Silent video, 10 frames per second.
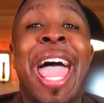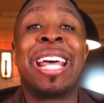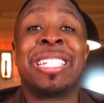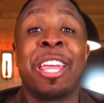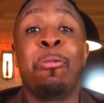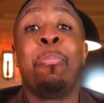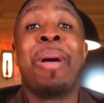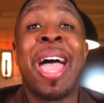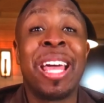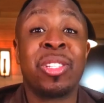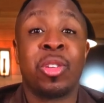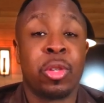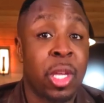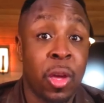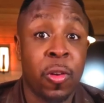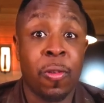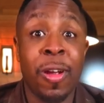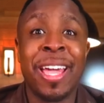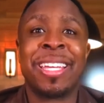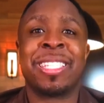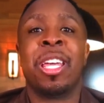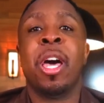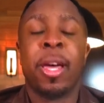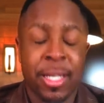as ambassadors of Christ,